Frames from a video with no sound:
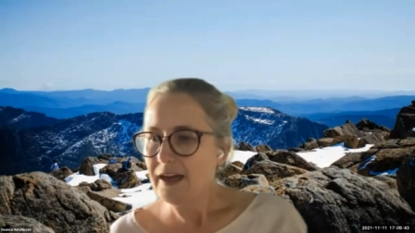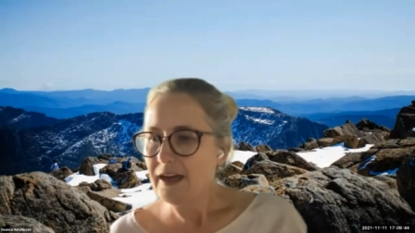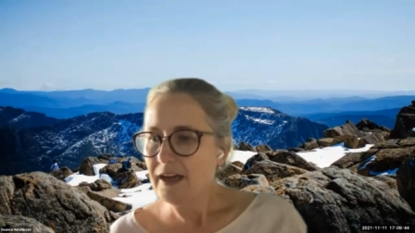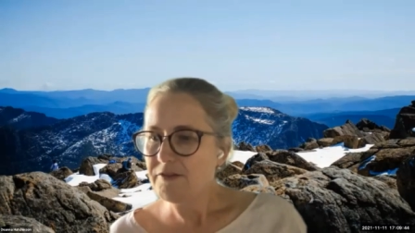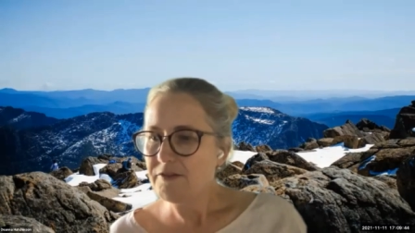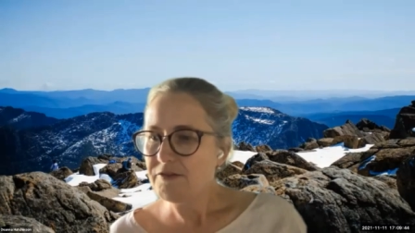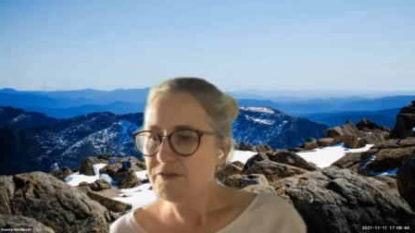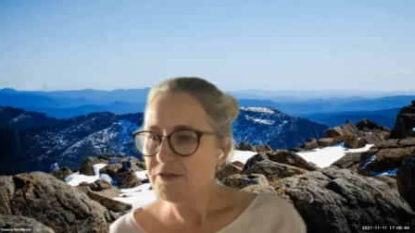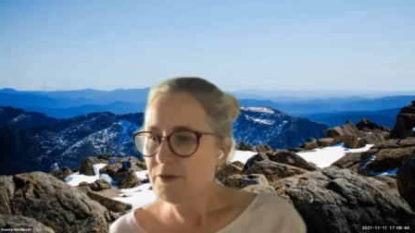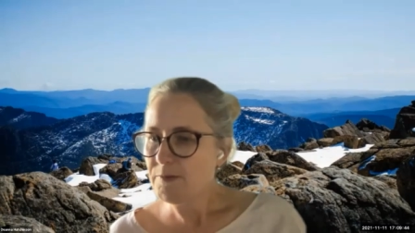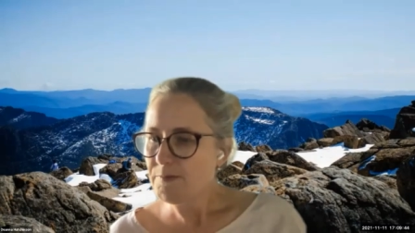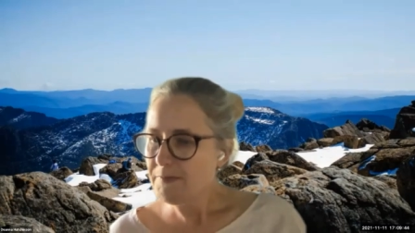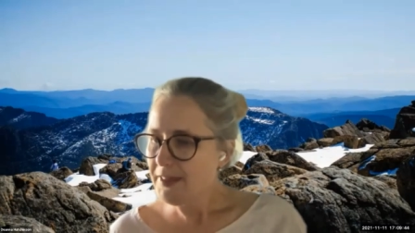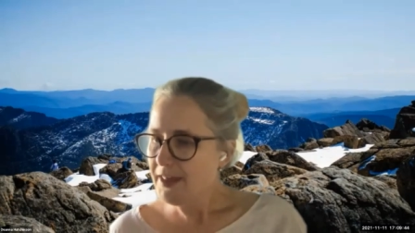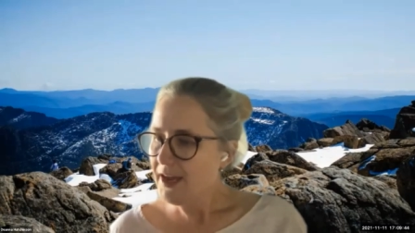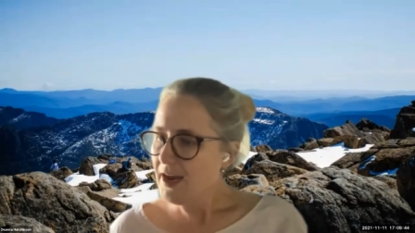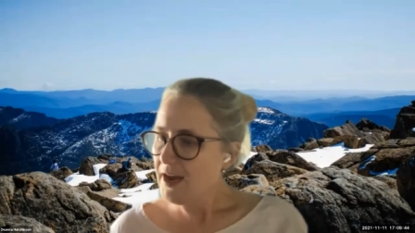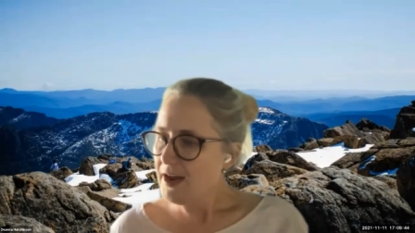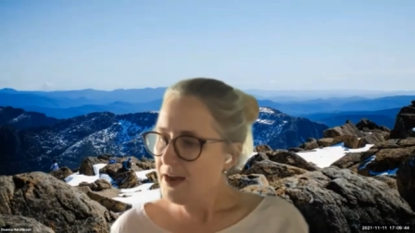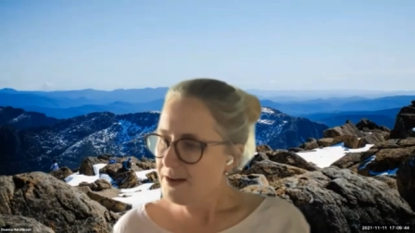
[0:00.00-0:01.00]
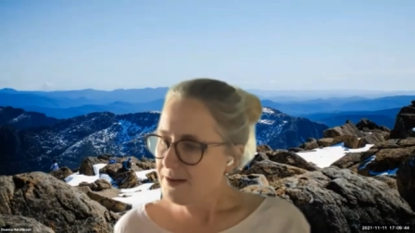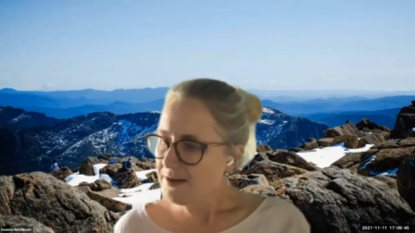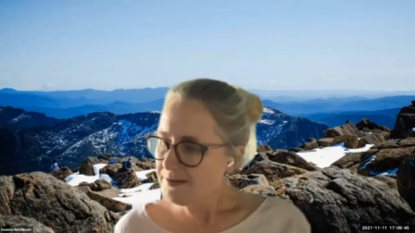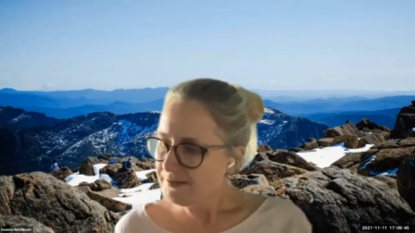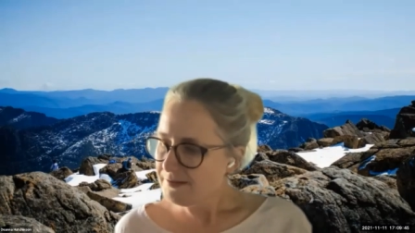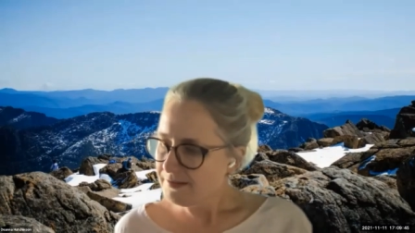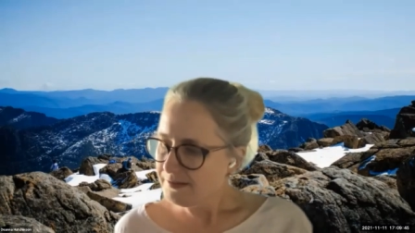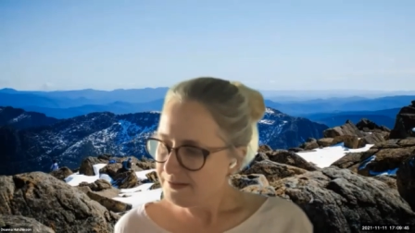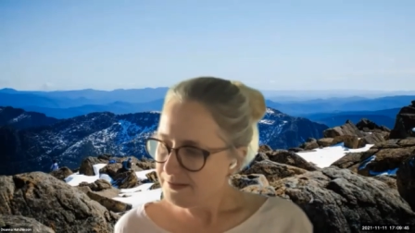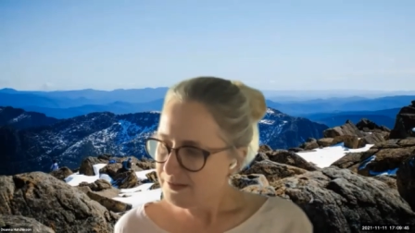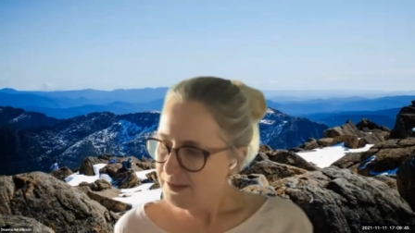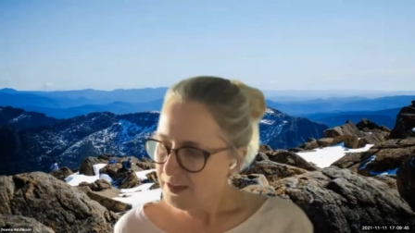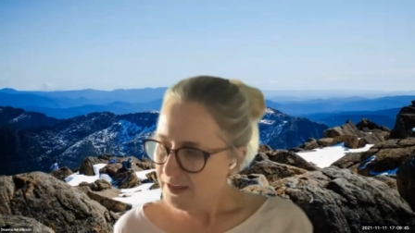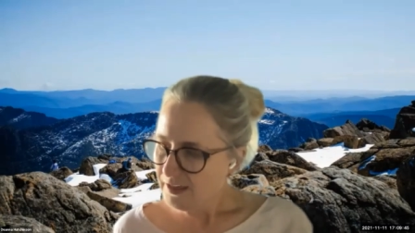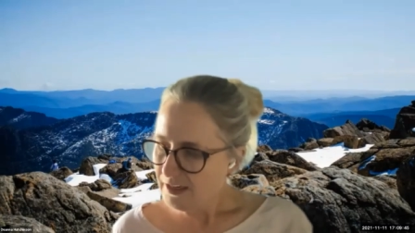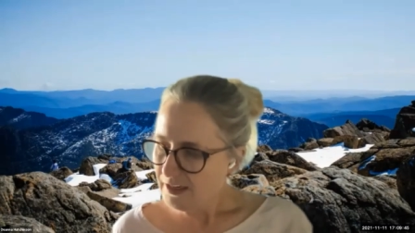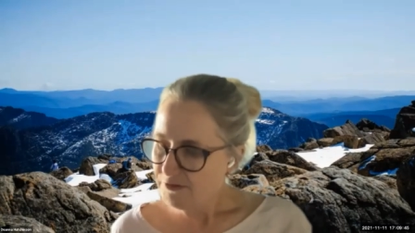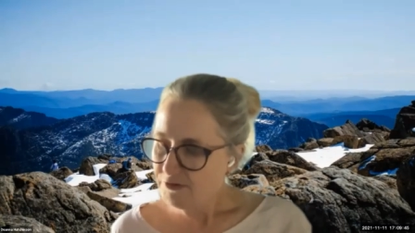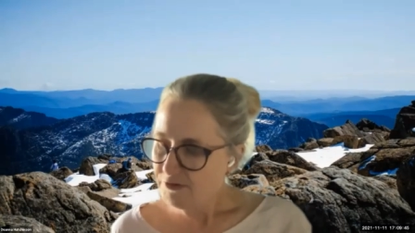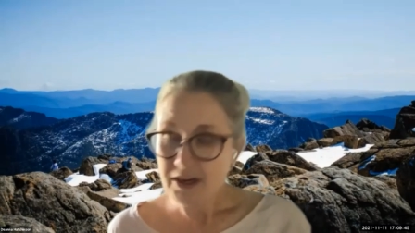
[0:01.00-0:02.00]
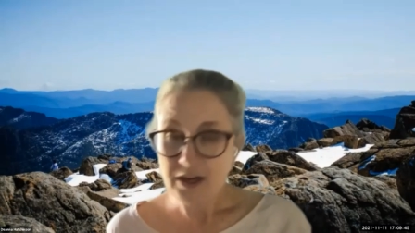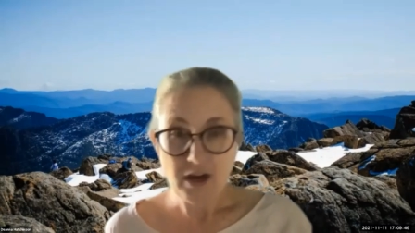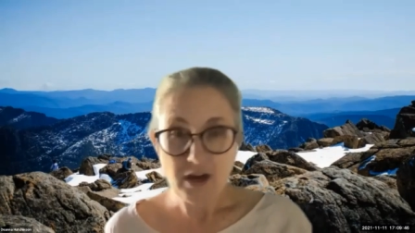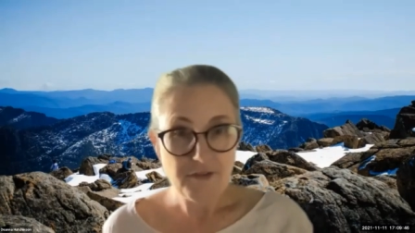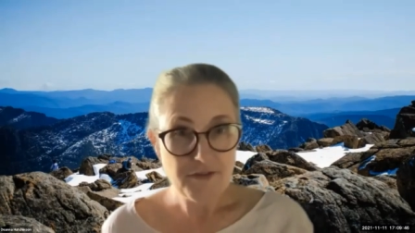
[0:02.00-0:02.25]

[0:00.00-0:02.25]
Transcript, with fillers: And from there, and Fred,